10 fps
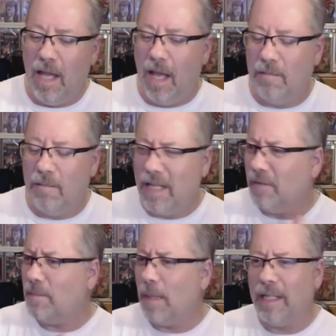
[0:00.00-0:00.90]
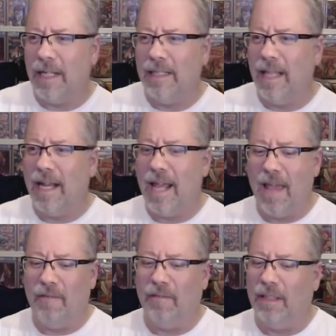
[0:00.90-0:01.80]
I'm definitely specking on that. I
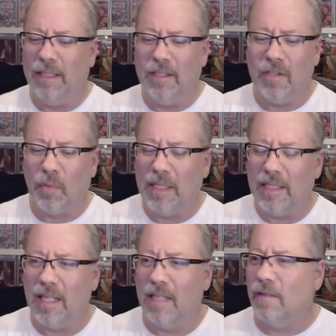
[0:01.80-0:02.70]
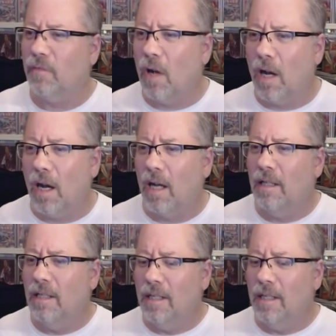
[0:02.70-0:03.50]
have at least 3 sets of Raw